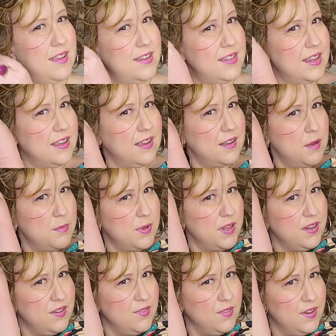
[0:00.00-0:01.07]
Take a couple
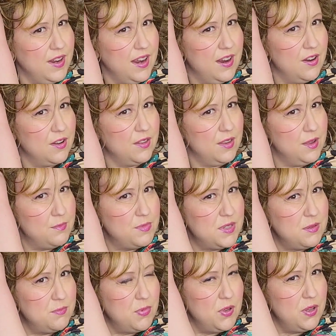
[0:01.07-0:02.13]
of different hair clips
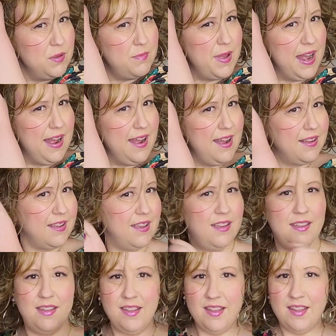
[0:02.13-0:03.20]
and pull it back.
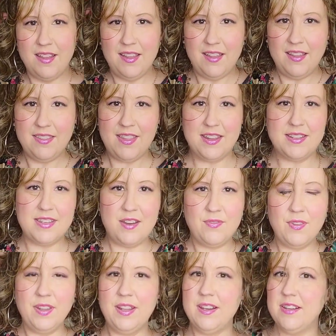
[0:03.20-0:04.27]
That's
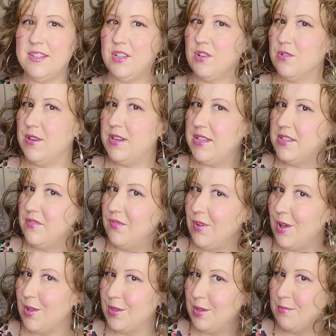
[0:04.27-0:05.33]
definitely going to decrease
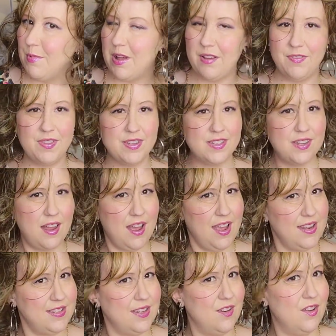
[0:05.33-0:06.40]
volume off the
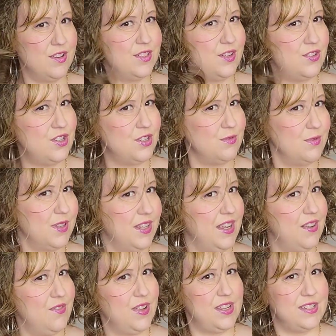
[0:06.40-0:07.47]
sides and also just really
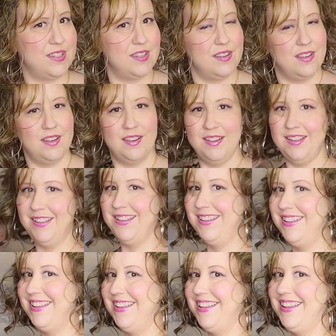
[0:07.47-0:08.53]
give it
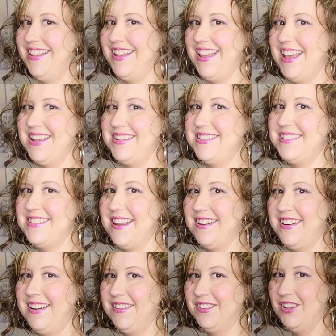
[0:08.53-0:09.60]
a
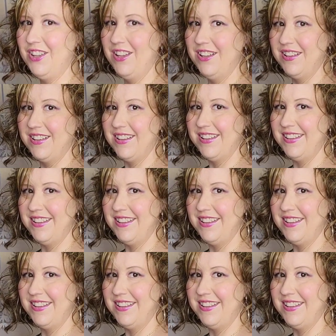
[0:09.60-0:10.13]
stunning look.